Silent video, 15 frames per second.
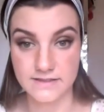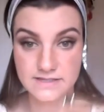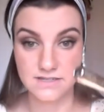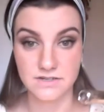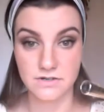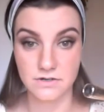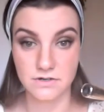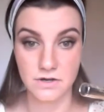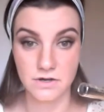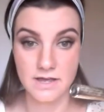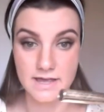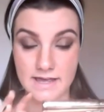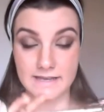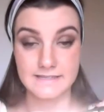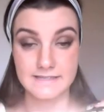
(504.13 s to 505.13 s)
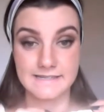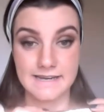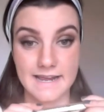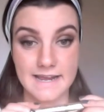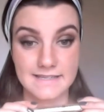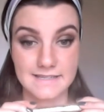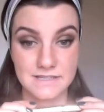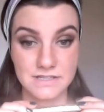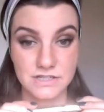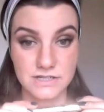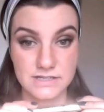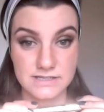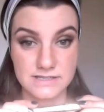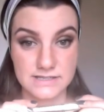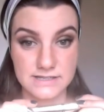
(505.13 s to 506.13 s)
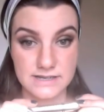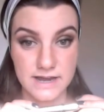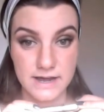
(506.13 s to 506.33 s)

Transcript: Dior X Days and just